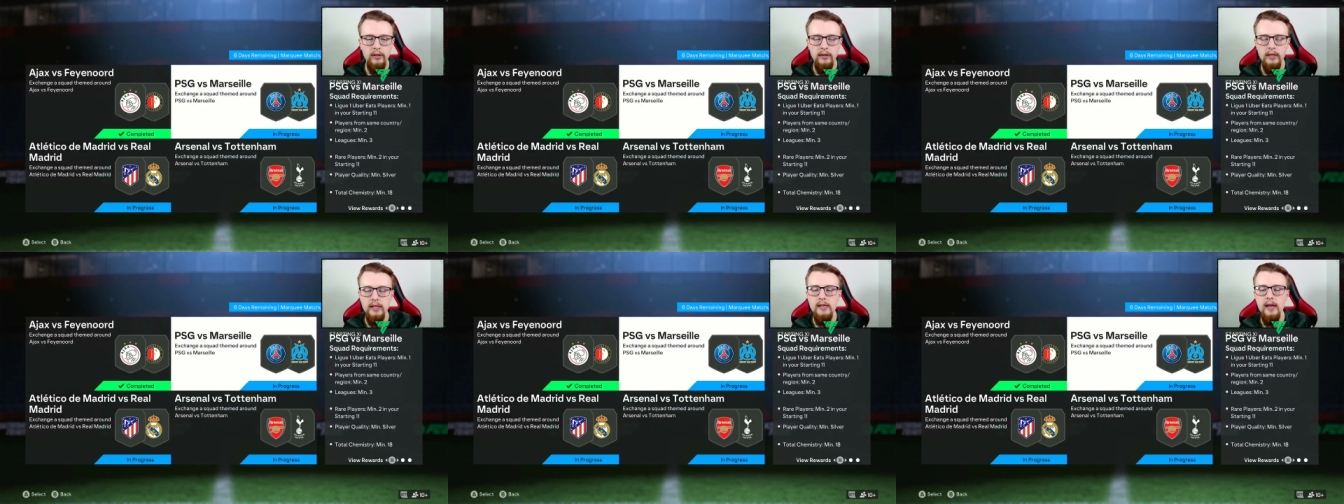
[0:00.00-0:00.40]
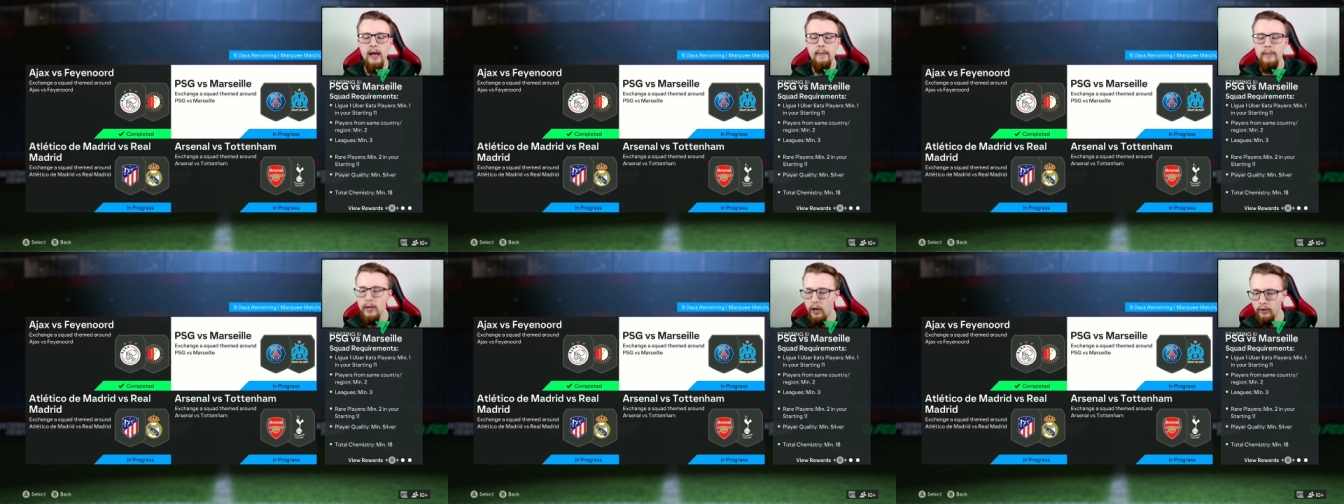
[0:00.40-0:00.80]
the
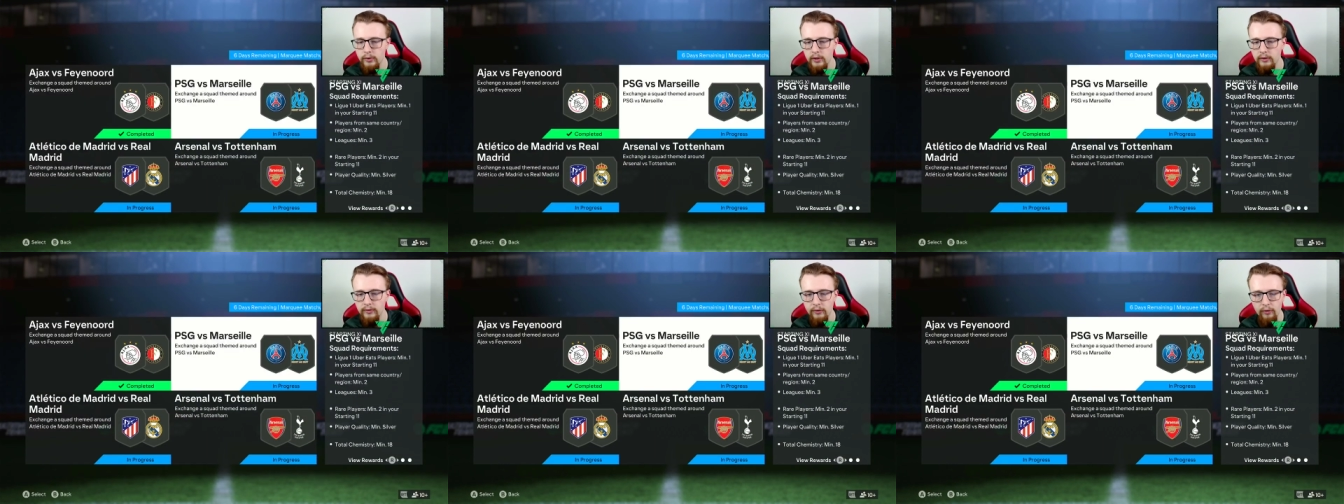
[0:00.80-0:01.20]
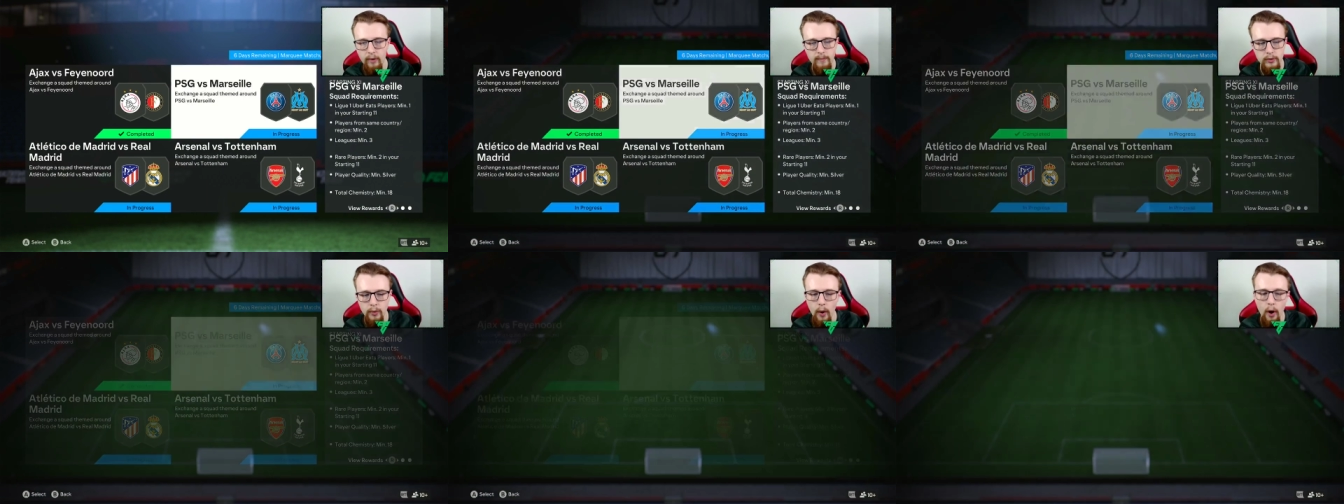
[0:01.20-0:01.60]
Bernardo Silva from.
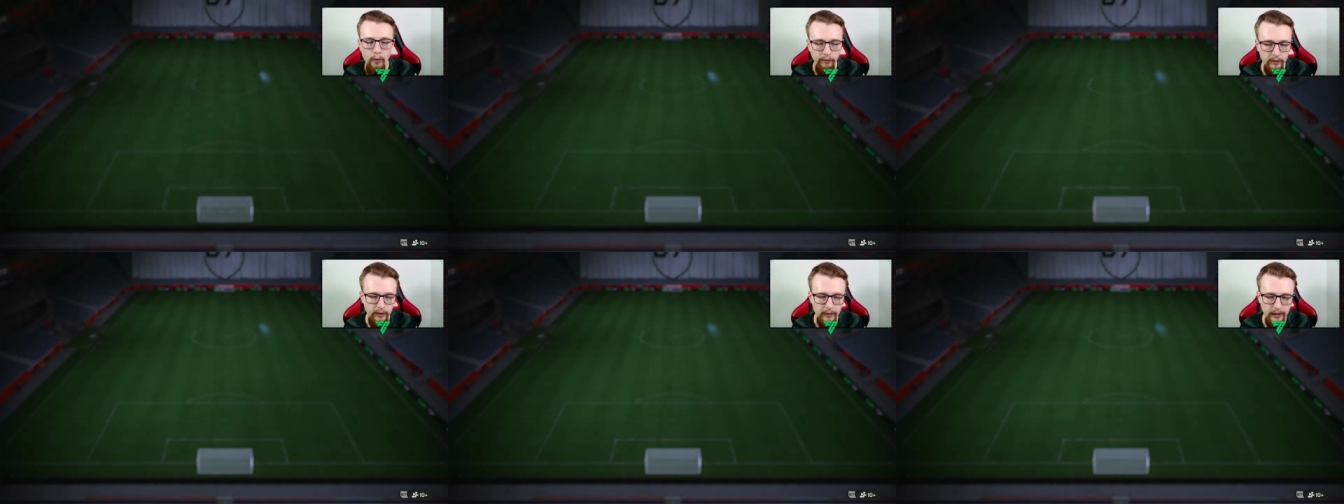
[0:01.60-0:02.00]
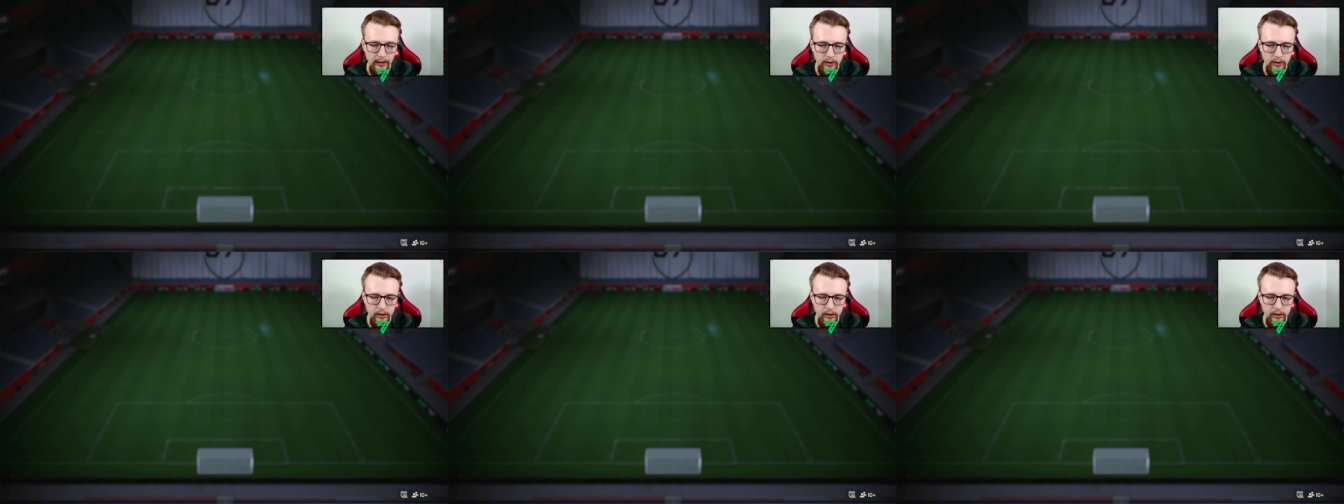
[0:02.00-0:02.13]
So hopefully we get